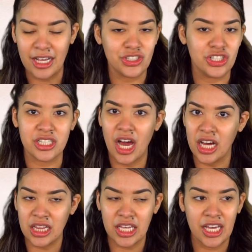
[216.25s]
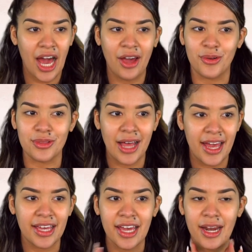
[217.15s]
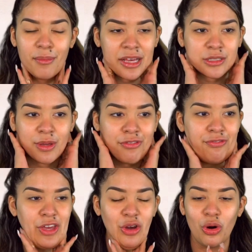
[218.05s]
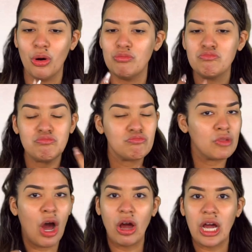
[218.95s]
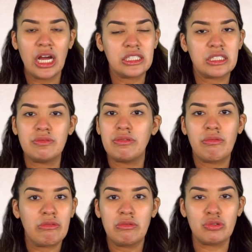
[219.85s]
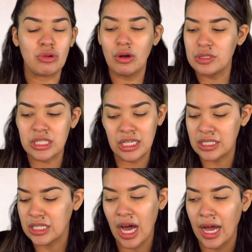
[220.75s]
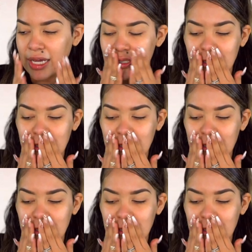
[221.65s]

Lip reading: It's just ugly. I don't like it. It makes me feel all kinds of gross inside.